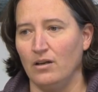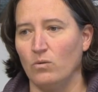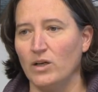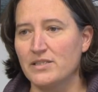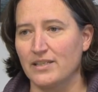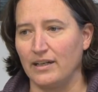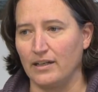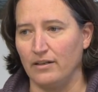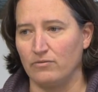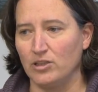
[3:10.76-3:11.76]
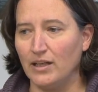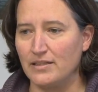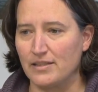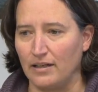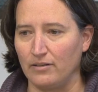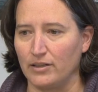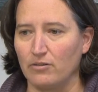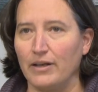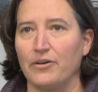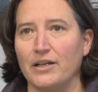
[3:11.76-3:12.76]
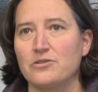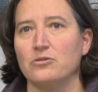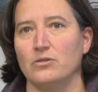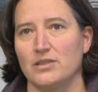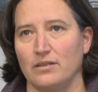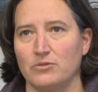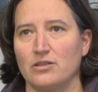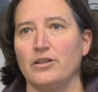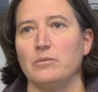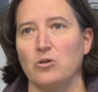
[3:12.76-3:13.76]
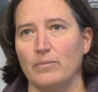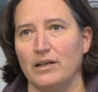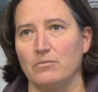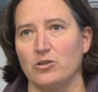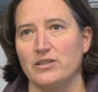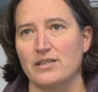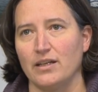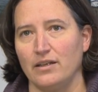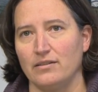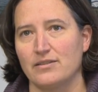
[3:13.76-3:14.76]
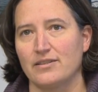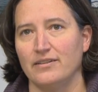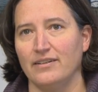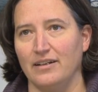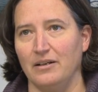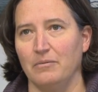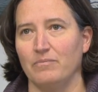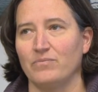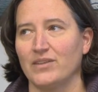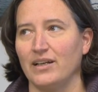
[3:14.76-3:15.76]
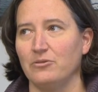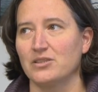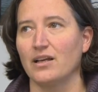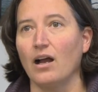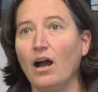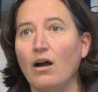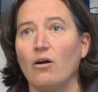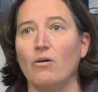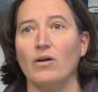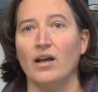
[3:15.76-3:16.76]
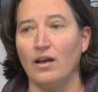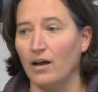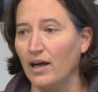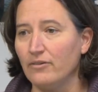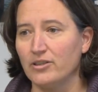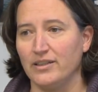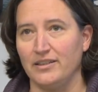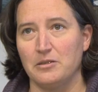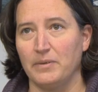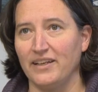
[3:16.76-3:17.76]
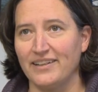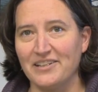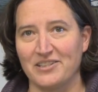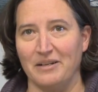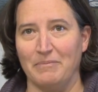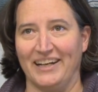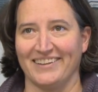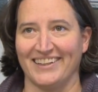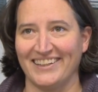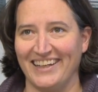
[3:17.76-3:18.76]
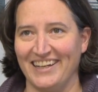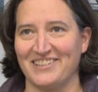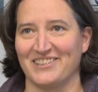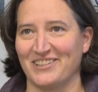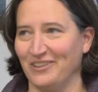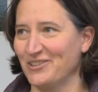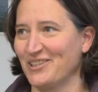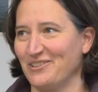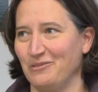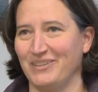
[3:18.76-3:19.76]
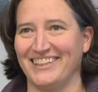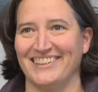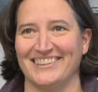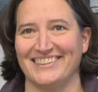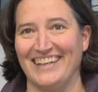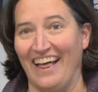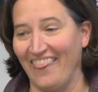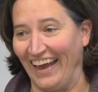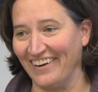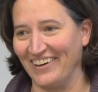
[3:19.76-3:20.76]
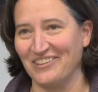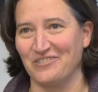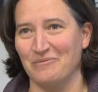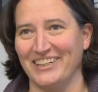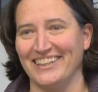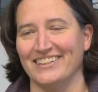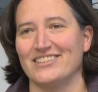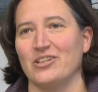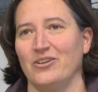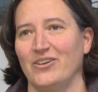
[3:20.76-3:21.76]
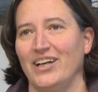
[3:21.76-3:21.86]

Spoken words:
once I kind of realized that, like around high school, as I was learning more about marine science, I was like, oh, I really need to pay attention in math. I can't just coast through because it's not that hard for me. And so